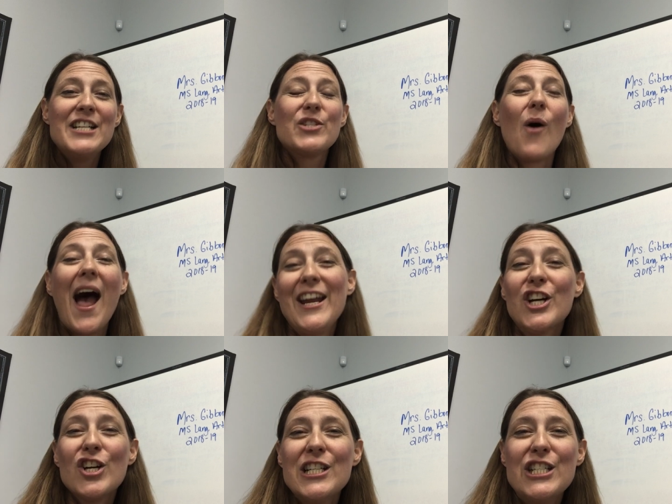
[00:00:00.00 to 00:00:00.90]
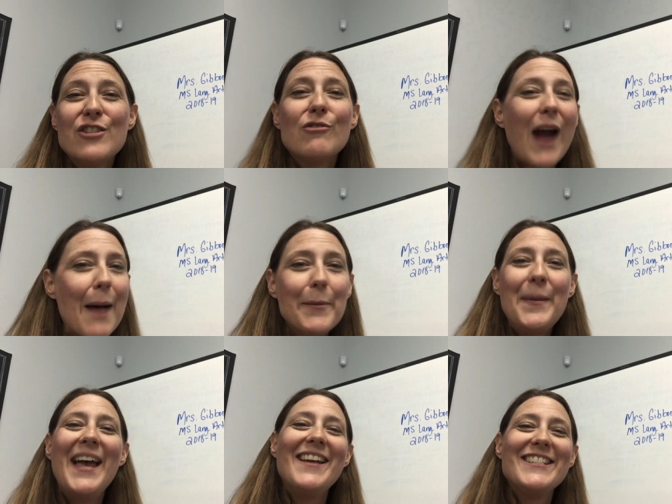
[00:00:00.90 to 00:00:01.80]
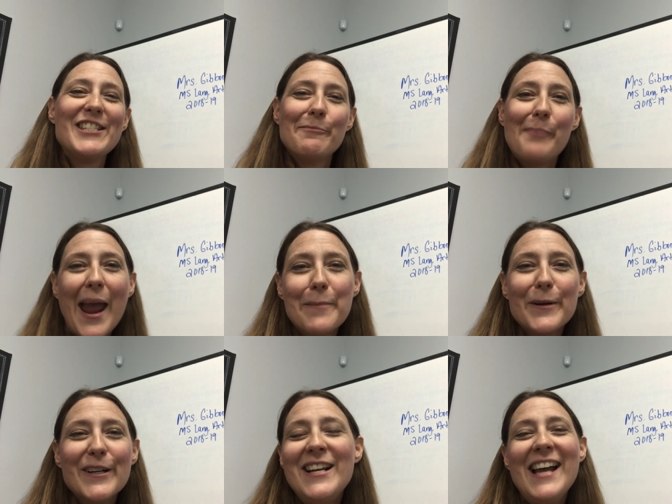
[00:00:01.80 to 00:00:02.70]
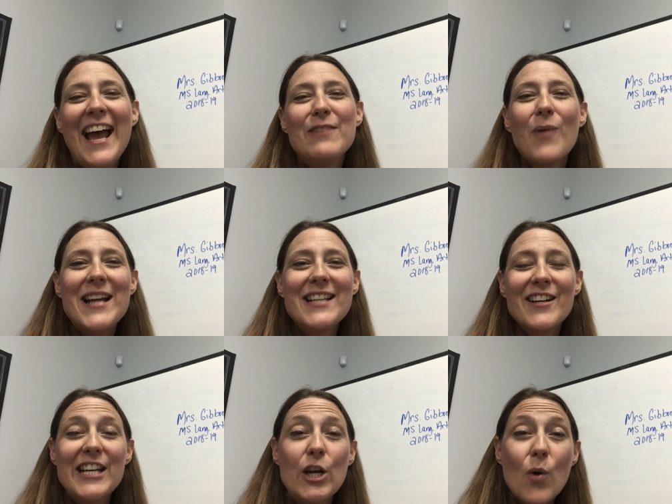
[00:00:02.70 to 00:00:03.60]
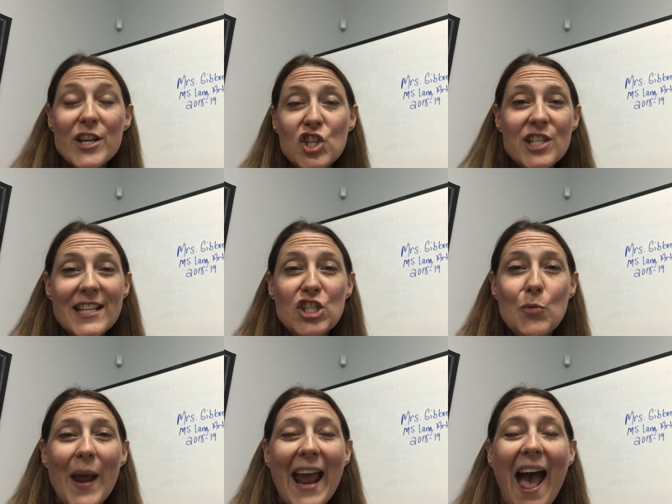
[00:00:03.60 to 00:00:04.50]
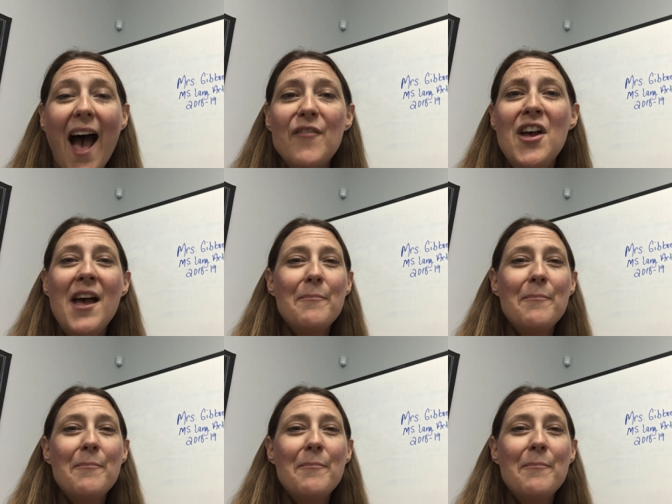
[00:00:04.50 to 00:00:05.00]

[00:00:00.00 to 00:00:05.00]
so I encourage you grab a pen and some paper and write down any questions that you may have.